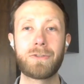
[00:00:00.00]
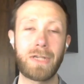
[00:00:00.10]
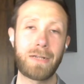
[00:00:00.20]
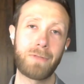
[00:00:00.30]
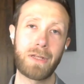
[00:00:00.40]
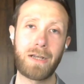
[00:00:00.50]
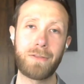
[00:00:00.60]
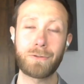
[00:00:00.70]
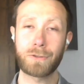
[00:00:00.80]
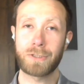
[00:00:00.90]
so yeah,
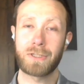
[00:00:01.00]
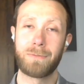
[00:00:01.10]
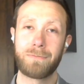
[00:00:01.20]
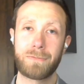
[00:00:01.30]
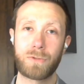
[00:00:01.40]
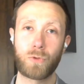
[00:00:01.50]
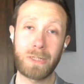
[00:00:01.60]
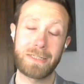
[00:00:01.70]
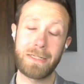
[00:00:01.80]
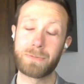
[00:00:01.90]
uh, those are just some
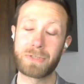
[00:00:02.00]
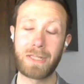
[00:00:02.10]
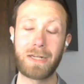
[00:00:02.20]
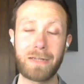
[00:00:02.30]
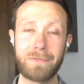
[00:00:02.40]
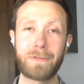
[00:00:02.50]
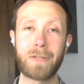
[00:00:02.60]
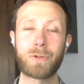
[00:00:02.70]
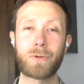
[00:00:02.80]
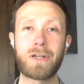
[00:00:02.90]
quick tips that I've
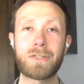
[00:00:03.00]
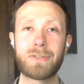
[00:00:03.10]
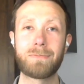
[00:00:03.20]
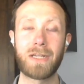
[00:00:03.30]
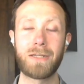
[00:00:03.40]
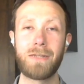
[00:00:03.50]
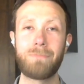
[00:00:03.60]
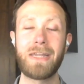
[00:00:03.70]
come across in my